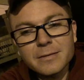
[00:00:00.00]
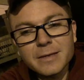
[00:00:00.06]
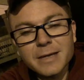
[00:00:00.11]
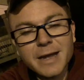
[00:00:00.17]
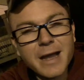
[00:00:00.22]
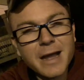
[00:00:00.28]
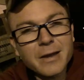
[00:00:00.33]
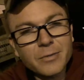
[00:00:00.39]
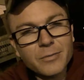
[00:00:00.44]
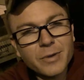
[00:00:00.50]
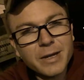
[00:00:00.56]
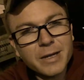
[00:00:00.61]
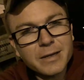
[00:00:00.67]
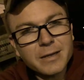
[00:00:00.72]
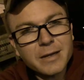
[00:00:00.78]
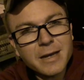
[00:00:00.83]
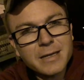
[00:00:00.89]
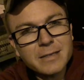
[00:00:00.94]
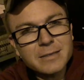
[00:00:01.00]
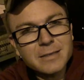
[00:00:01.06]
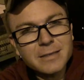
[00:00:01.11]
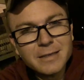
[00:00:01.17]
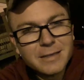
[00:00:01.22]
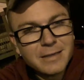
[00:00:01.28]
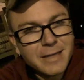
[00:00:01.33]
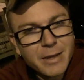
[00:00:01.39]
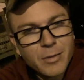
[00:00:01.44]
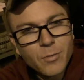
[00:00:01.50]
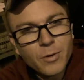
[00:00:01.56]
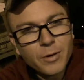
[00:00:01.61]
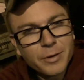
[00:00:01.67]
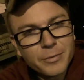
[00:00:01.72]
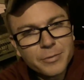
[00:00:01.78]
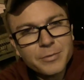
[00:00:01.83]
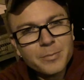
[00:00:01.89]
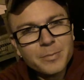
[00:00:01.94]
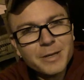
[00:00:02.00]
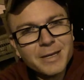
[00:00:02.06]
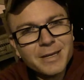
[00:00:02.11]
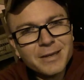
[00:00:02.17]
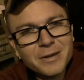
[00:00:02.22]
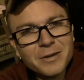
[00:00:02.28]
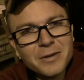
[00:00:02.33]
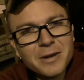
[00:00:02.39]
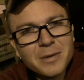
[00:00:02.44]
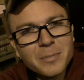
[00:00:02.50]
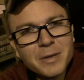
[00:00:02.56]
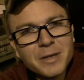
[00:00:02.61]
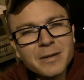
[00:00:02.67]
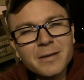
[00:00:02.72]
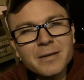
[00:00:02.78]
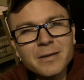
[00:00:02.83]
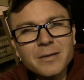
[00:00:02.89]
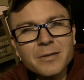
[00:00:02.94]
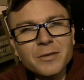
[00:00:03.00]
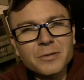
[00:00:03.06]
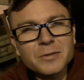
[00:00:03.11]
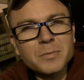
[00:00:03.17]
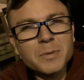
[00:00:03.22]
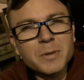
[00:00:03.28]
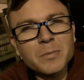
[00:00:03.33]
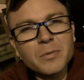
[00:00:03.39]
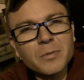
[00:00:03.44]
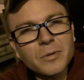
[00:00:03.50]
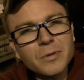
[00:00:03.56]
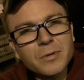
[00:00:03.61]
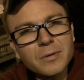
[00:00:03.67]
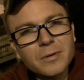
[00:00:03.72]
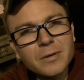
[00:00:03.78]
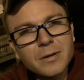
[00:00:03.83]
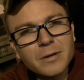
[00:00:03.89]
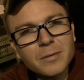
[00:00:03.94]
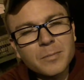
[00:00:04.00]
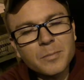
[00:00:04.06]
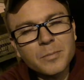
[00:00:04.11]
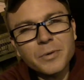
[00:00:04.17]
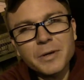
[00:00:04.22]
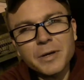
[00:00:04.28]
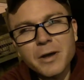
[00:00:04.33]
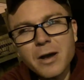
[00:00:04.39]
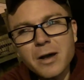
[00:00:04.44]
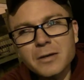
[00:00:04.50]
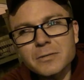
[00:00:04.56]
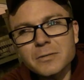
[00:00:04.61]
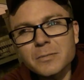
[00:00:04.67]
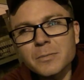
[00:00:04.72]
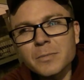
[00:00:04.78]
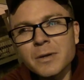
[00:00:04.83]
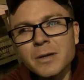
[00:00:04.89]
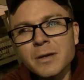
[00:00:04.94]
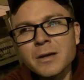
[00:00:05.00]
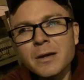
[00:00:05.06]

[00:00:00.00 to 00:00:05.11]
that kind of recognize it and they work with me. You know what I mean? Those people are pretty awesome.